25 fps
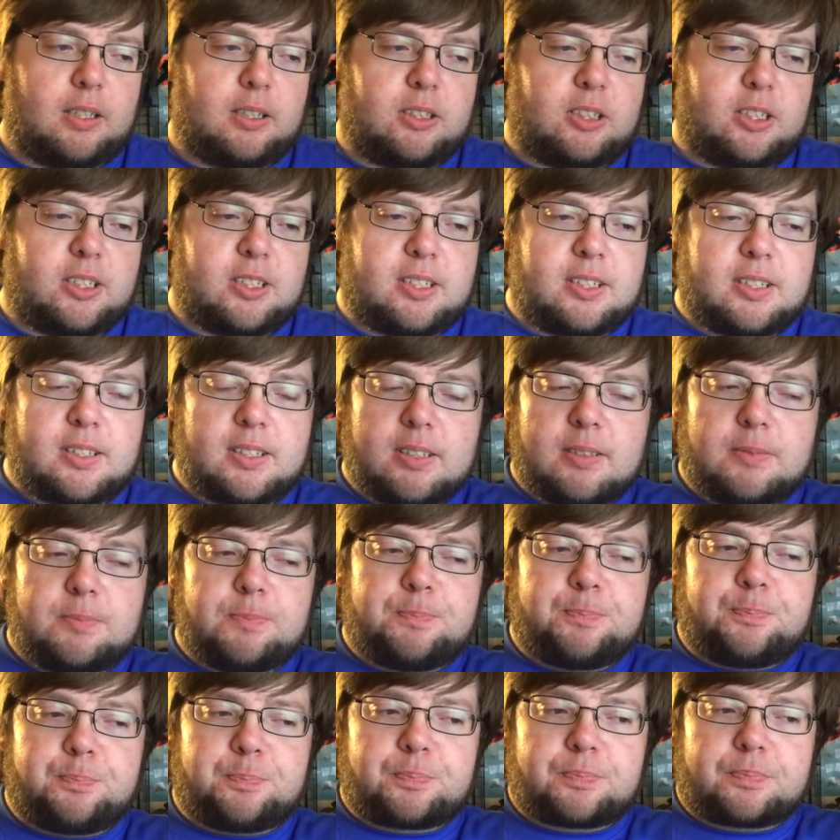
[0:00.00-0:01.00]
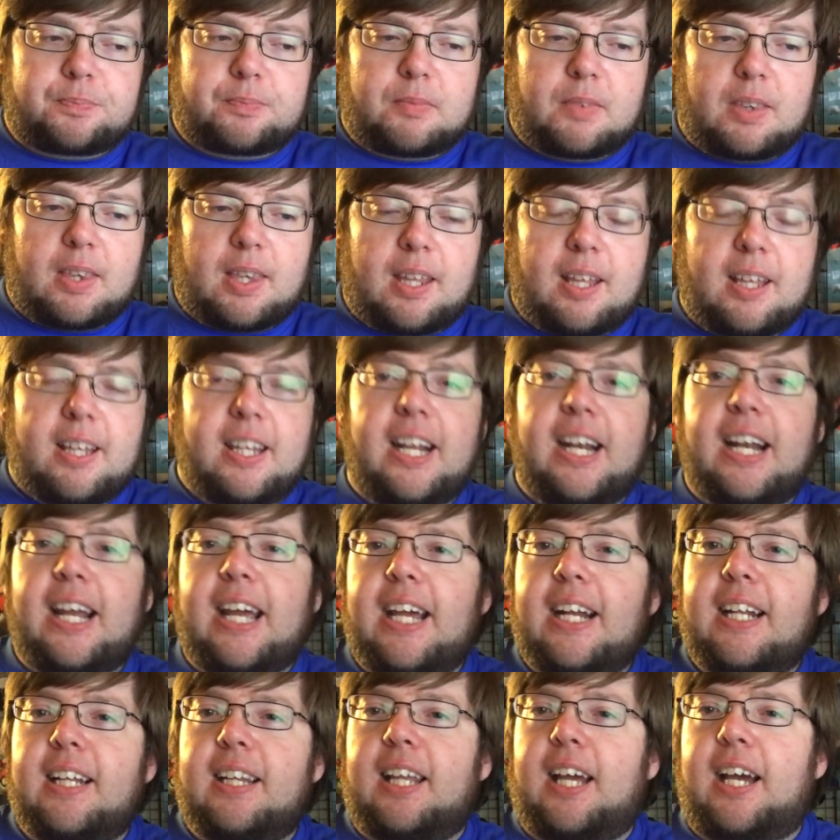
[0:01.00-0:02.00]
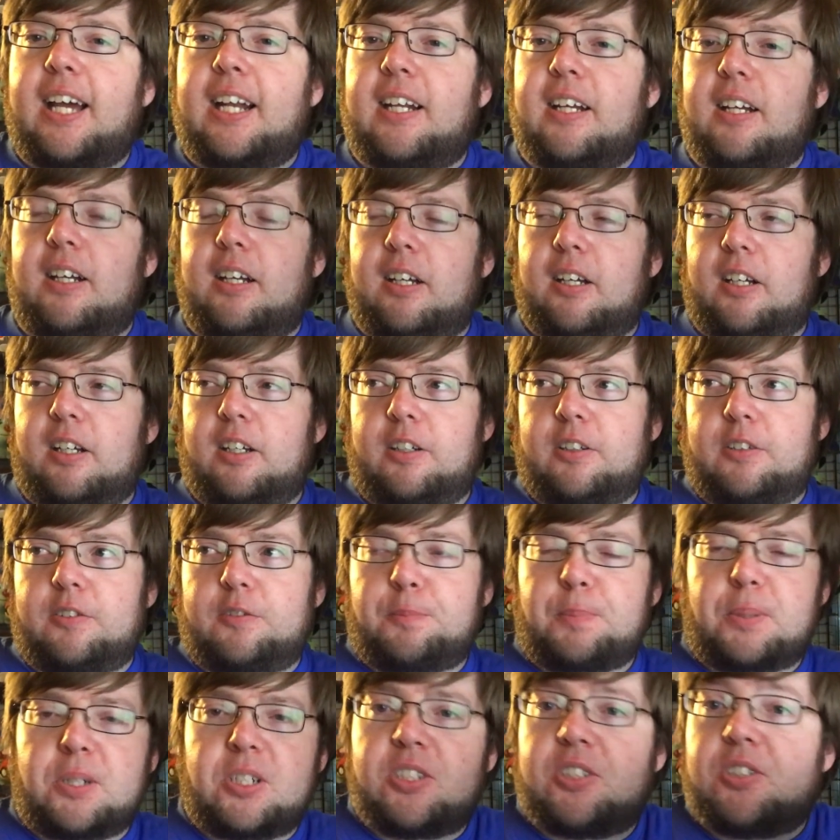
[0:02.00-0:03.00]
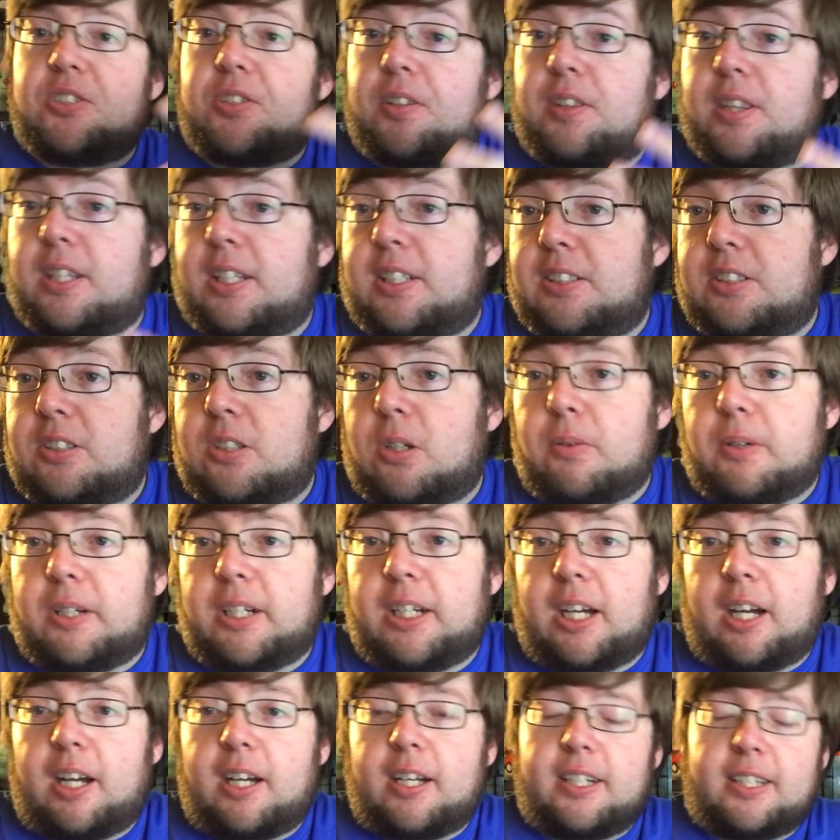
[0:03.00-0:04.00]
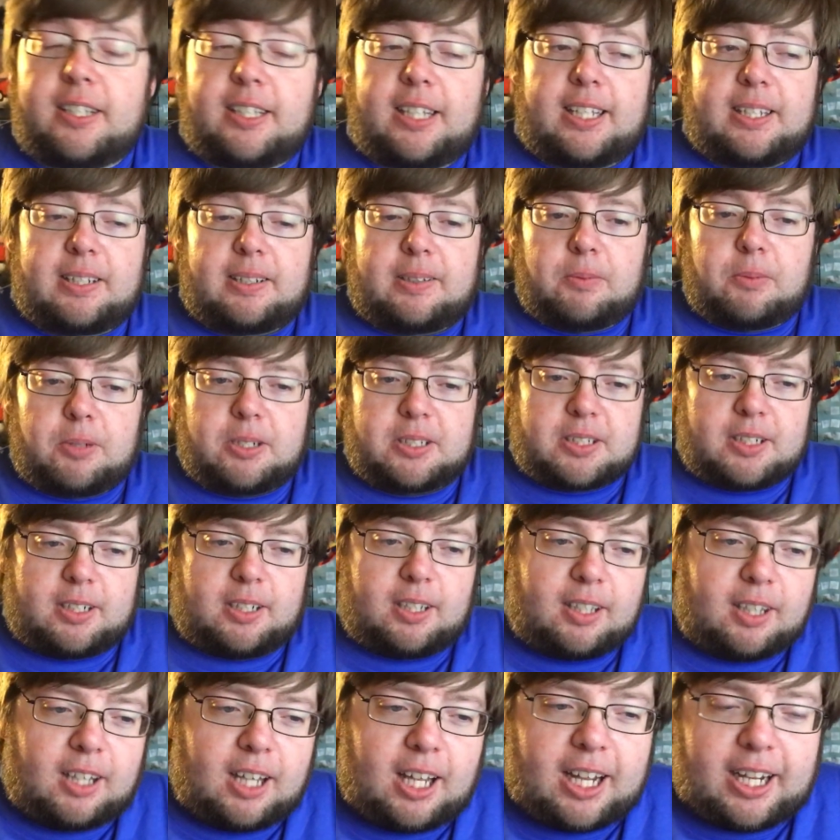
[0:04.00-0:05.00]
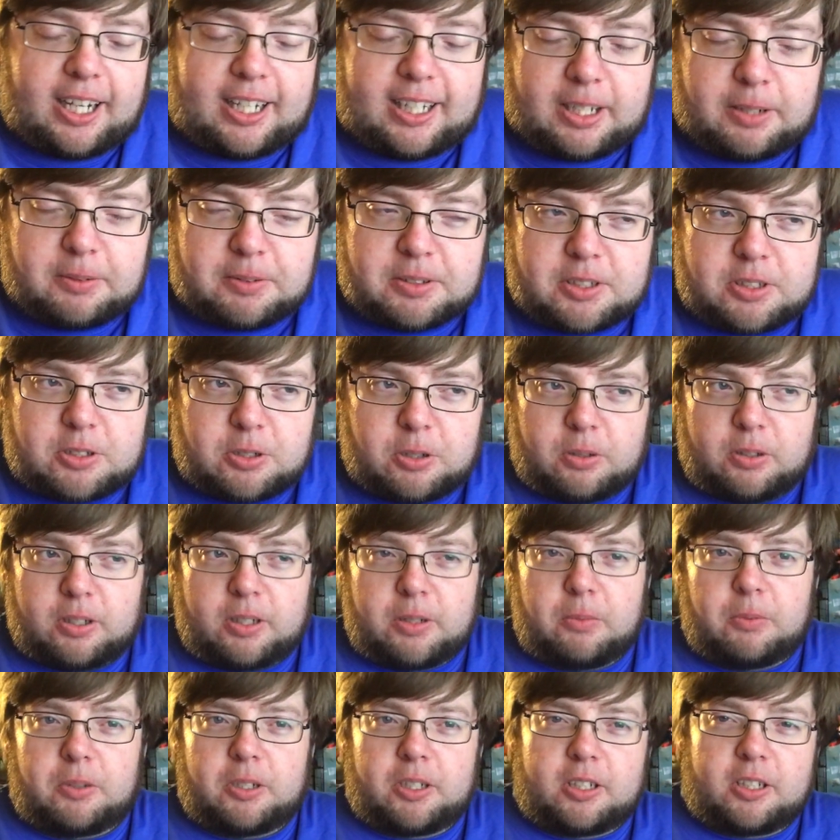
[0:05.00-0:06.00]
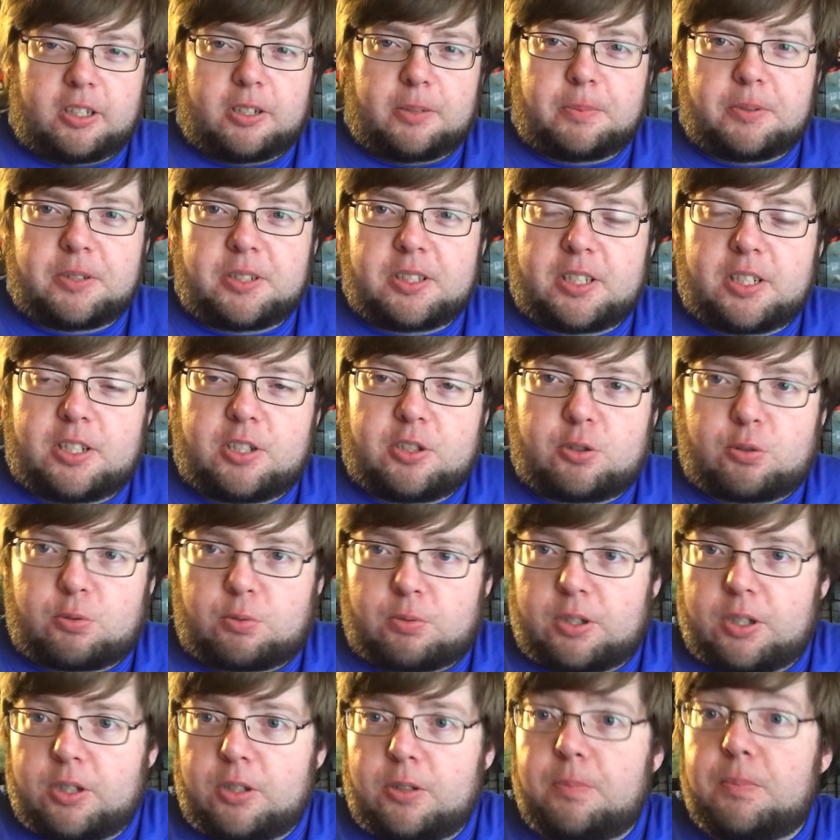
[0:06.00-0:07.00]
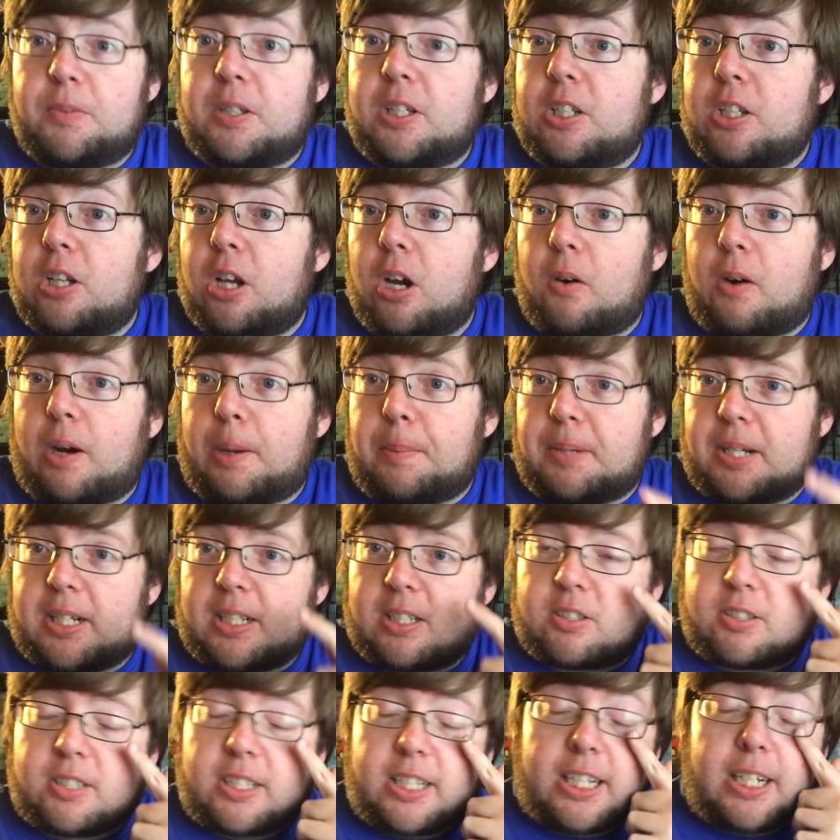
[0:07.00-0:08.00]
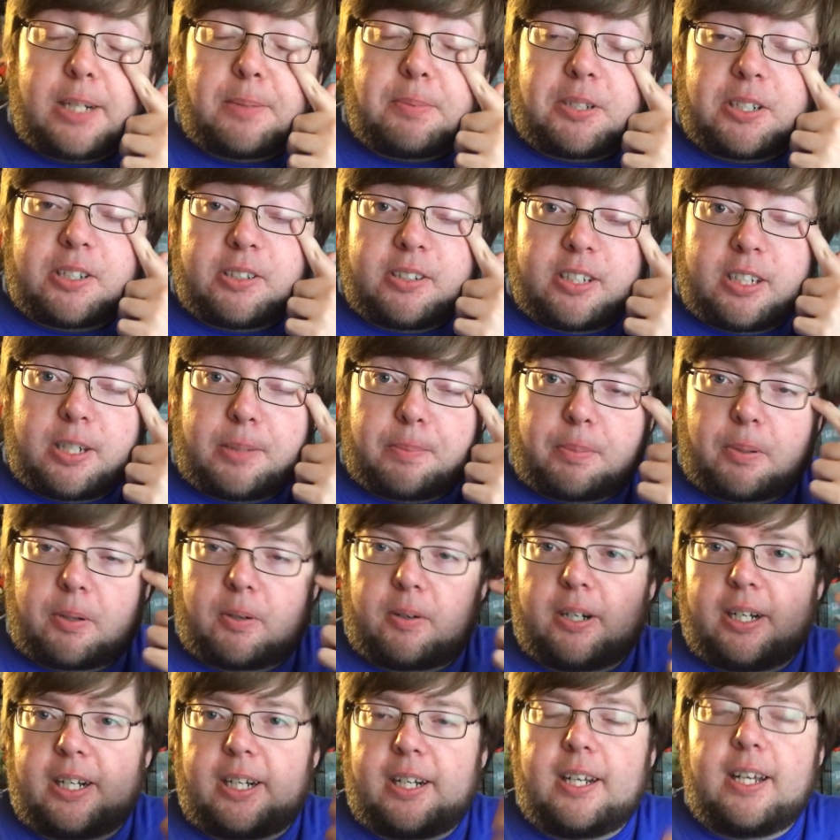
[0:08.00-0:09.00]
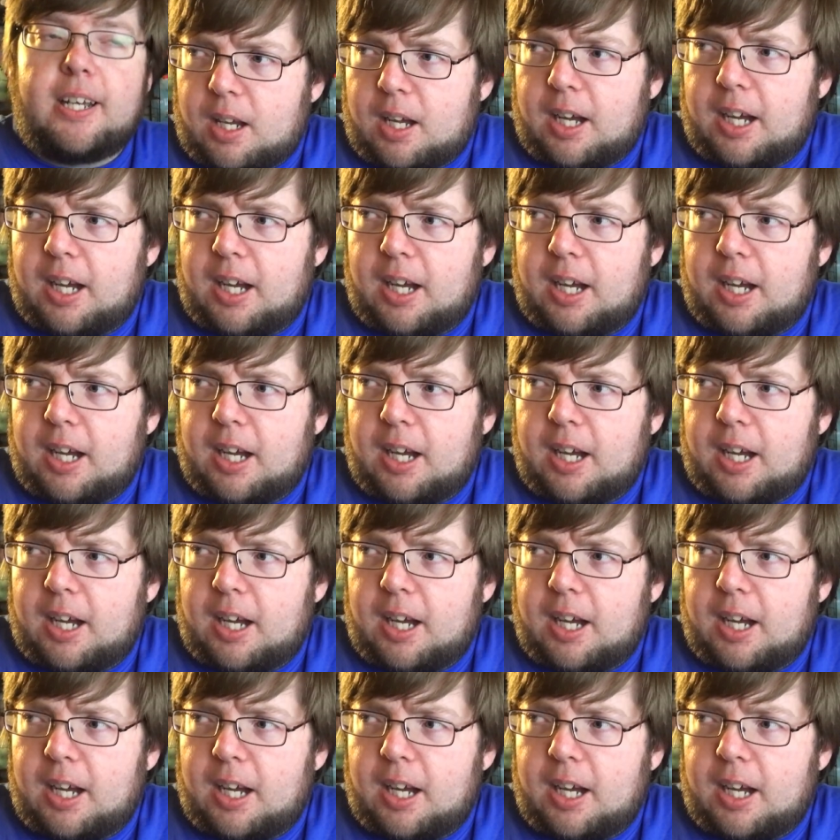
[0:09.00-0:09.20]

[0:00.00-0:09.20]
Just that I had a lot of personal things going on, and that wasn't a lie. That was totally 100% true. And no, I'm not crying and tearing up already.